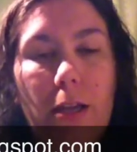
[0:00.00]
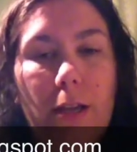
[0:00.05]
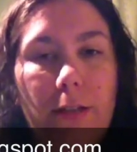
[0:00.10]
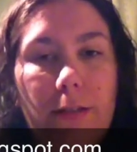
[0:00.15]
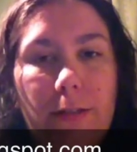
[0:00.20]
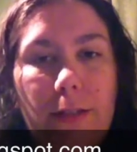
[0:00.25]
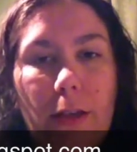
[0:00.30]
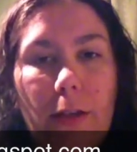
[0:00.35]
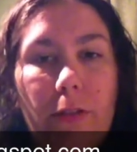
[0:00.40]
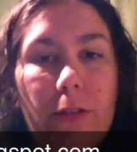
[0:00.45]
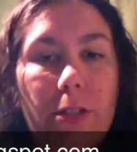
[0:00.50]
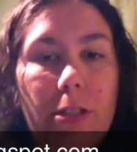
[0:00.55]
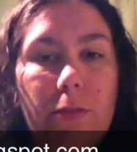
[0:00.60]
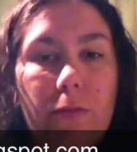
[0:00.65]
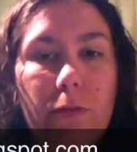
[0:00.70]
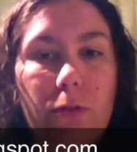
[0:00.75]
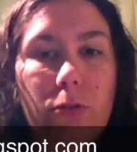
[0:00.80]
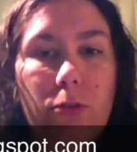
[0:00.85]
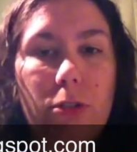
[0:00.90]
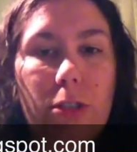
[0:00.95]
Southeast
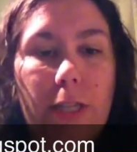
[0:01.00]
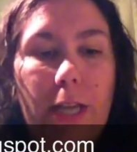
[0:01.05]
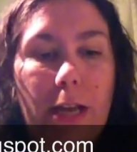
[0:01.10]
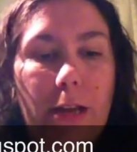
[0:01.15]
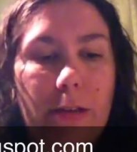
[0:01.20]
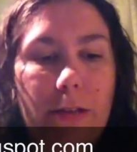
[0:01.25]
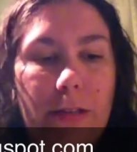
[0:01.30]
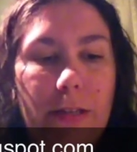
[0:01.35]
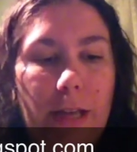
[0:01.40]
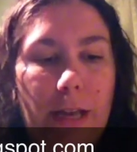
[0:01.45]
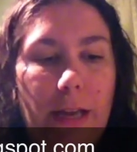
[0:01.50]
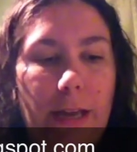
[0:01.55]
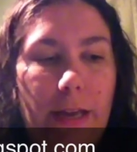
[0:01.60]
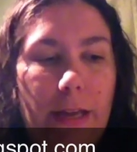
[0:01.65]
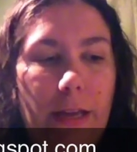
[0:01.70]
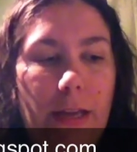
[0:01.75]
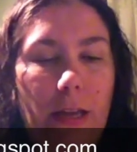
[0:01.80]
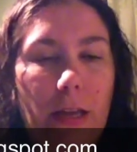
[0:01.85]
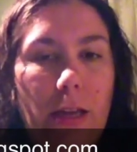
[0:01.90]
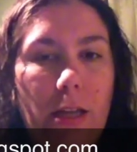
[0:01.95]
Volusia County,
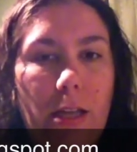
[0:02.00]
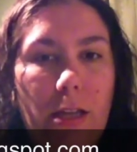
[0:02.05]
I